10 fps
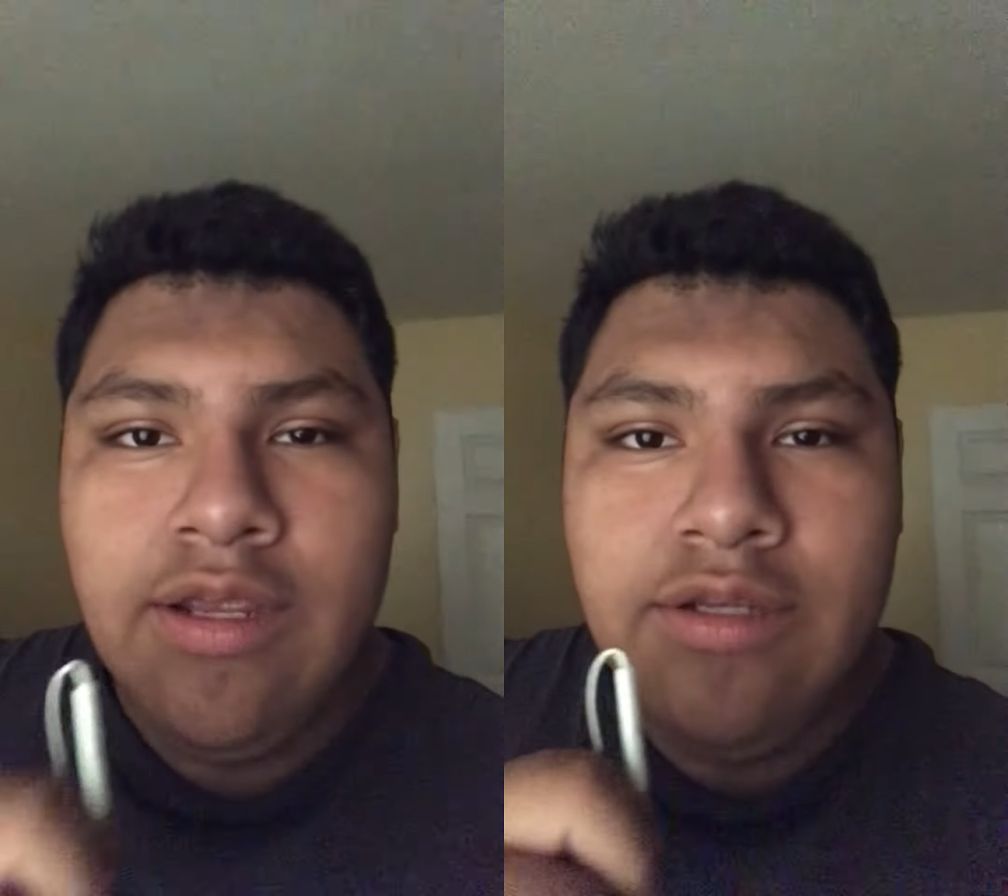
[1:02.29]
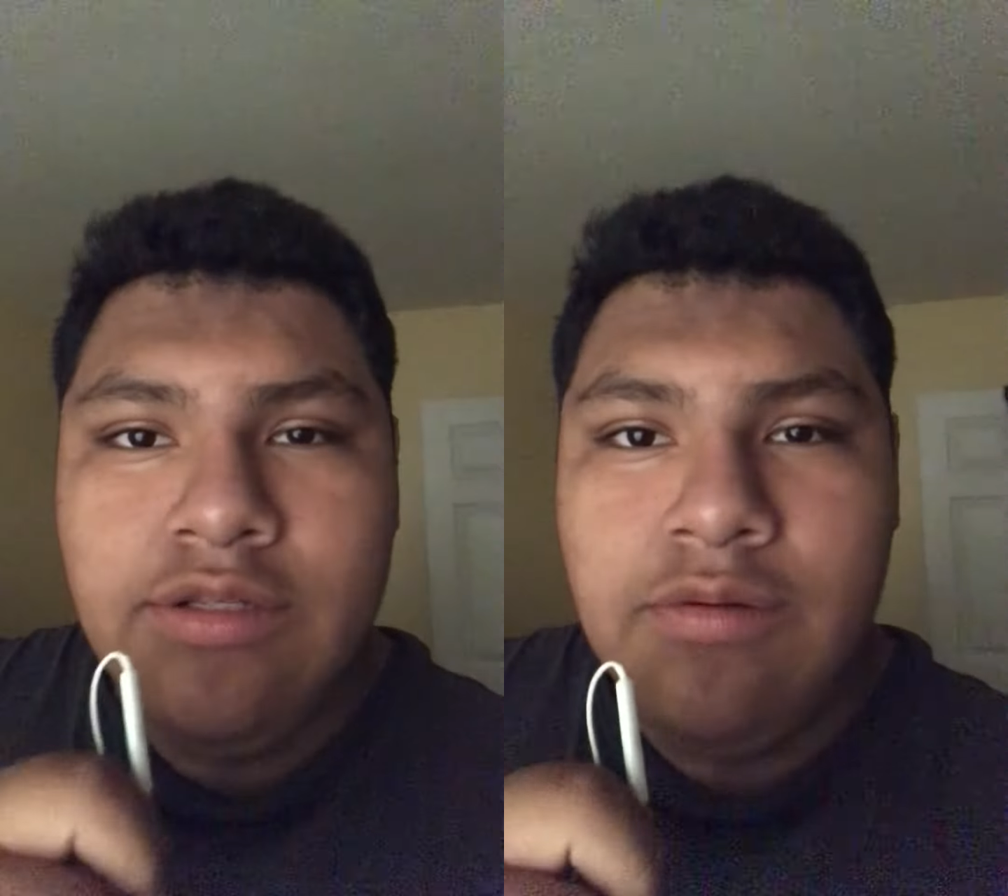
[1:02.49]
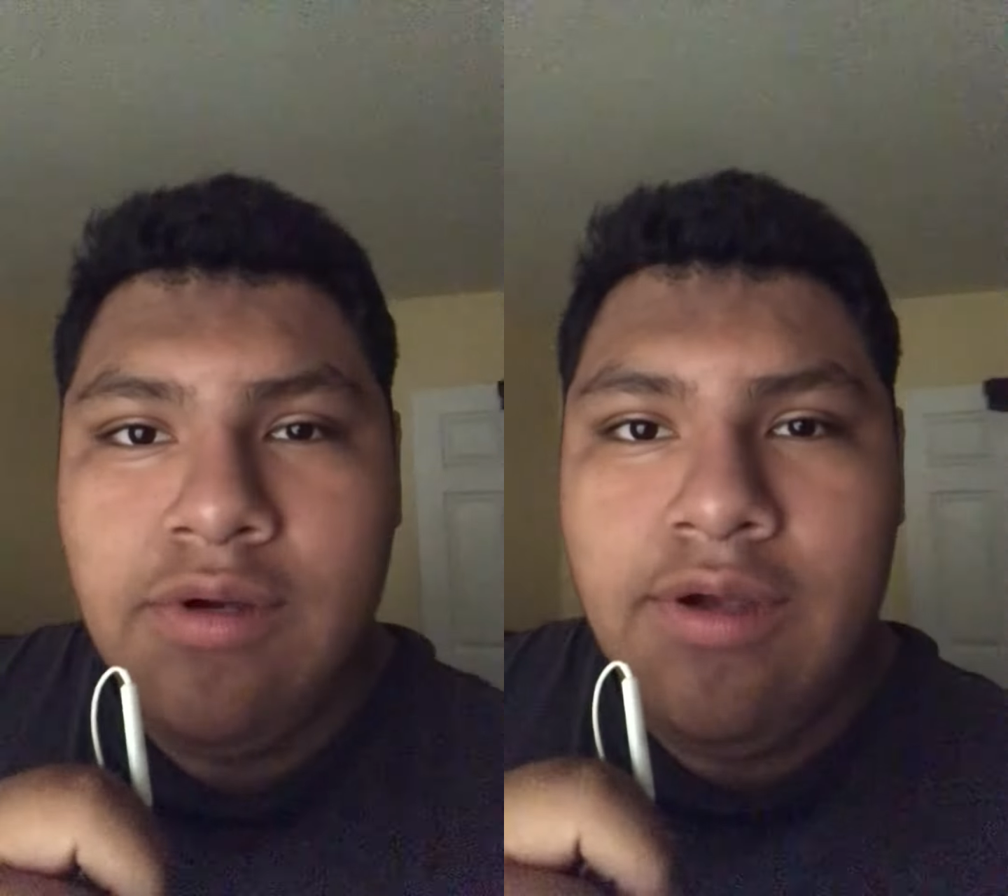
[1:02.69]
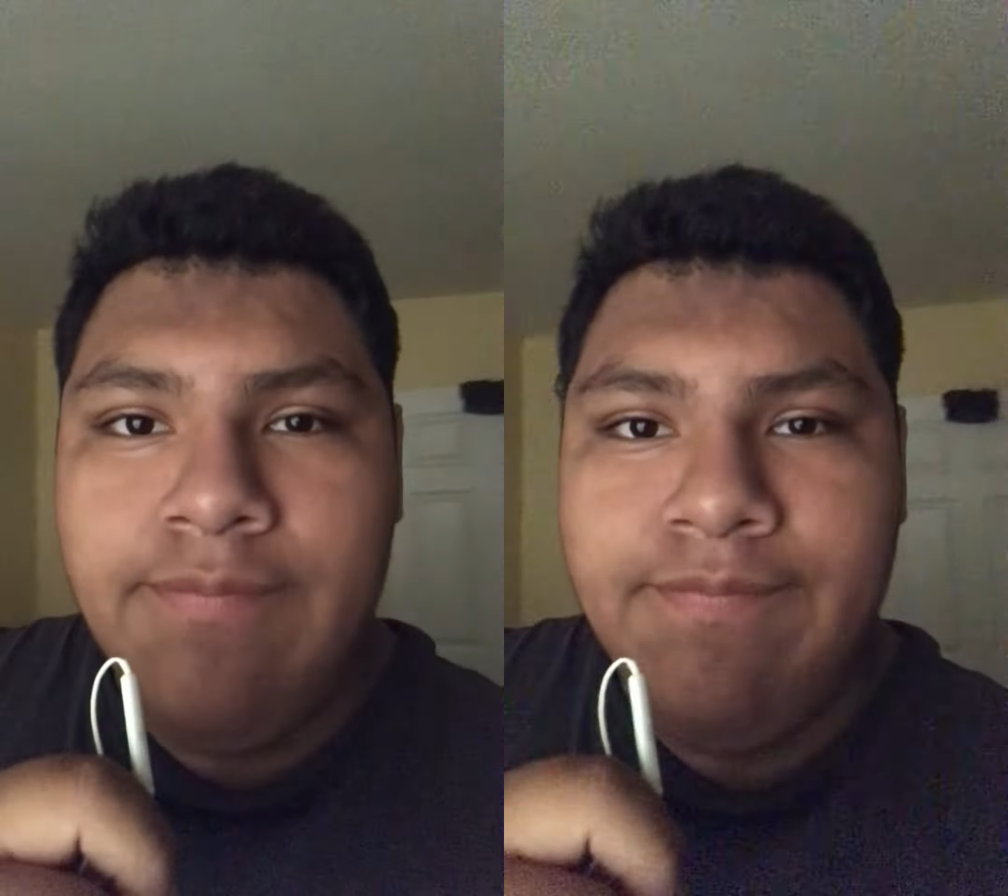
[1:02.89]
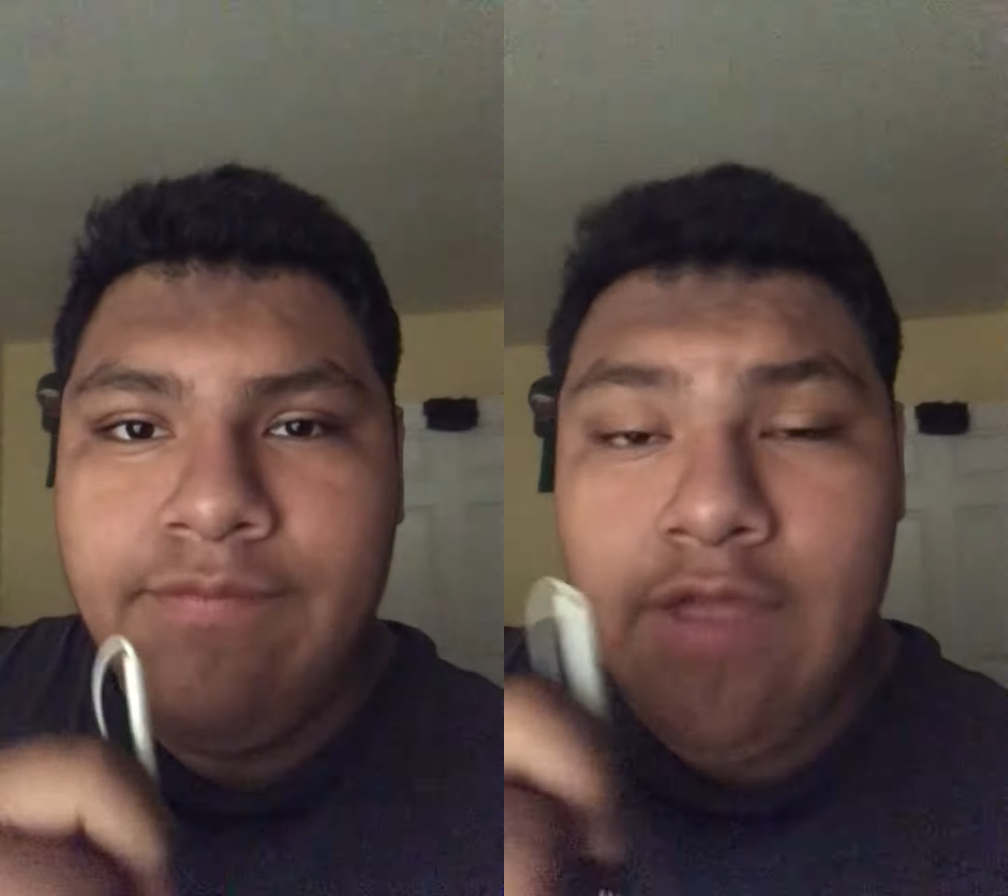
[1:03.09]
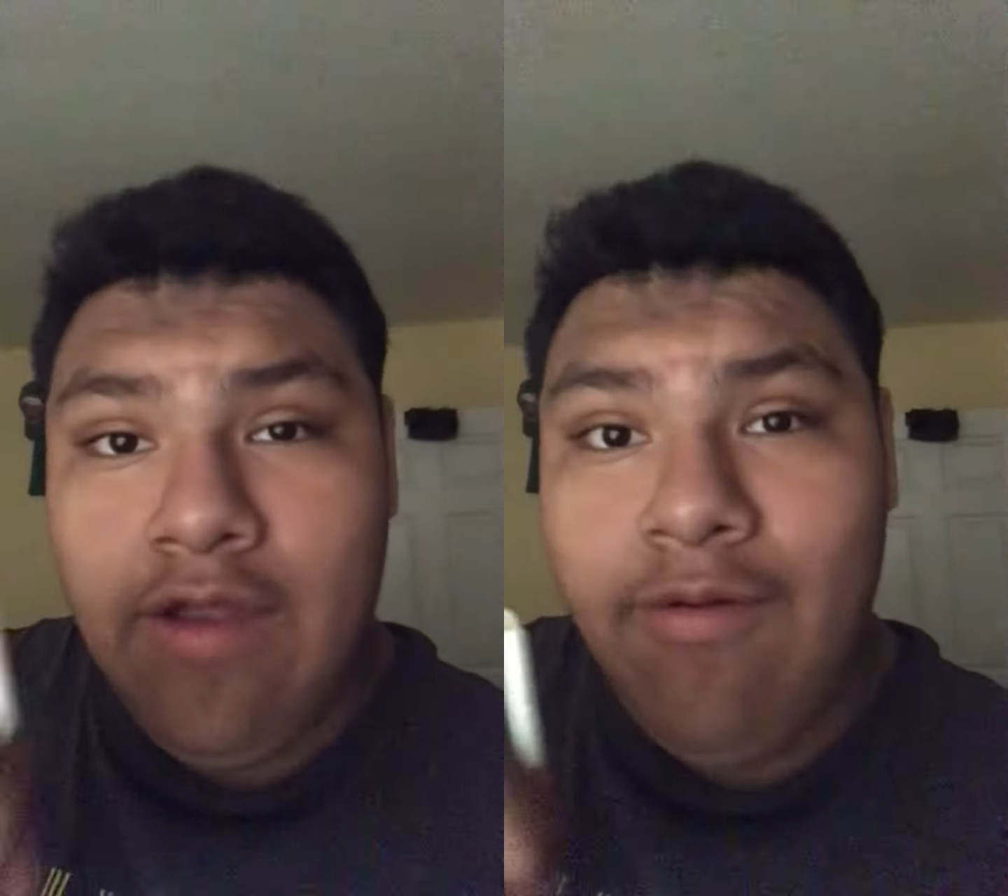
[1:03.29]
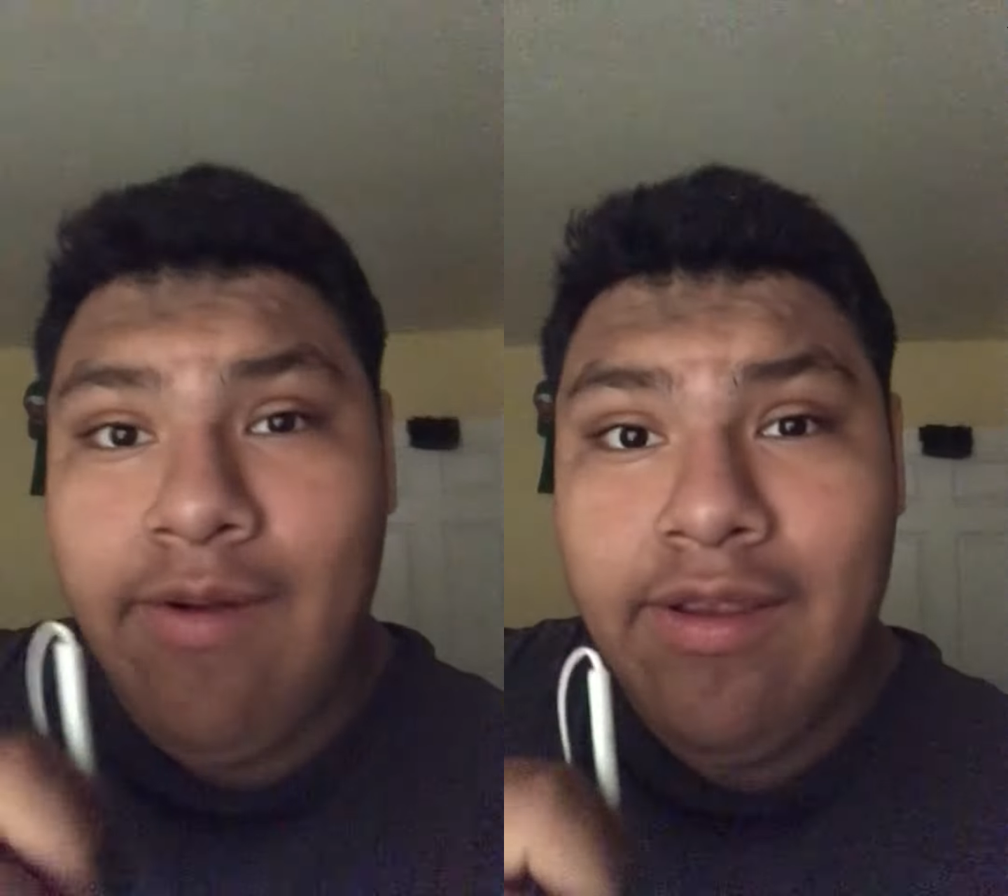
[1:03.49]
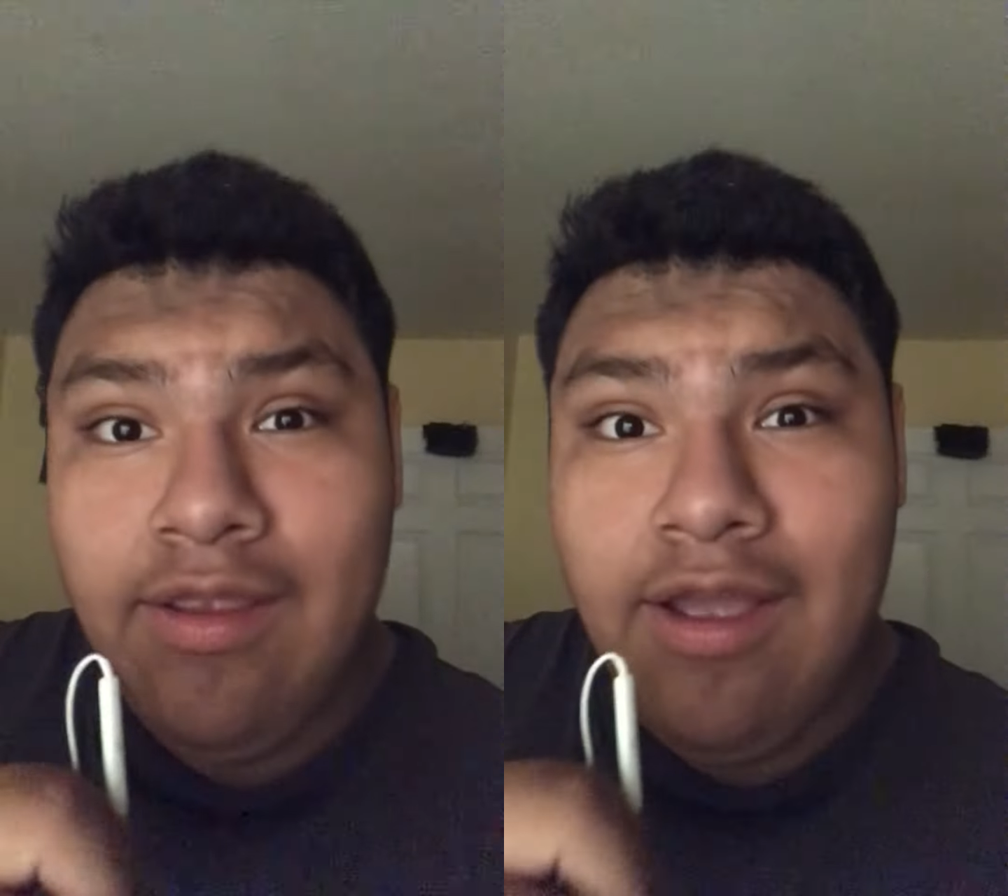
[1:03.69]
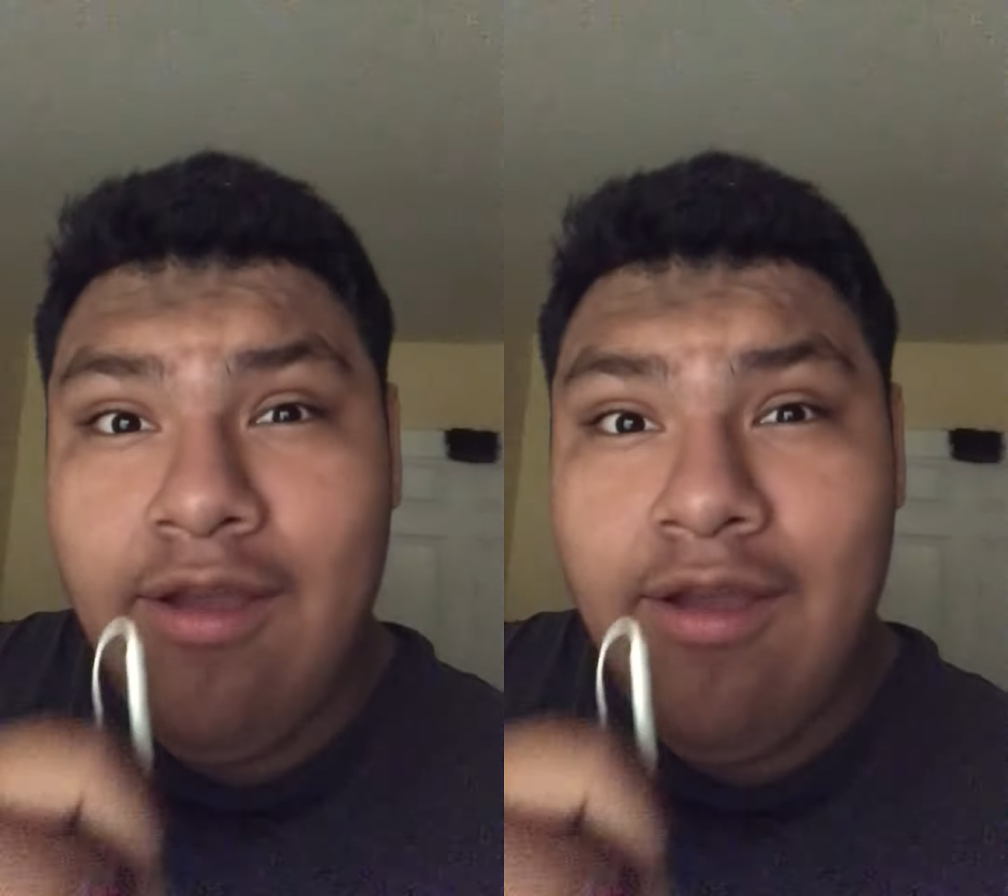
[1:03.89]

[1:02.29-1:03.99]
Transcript: So, I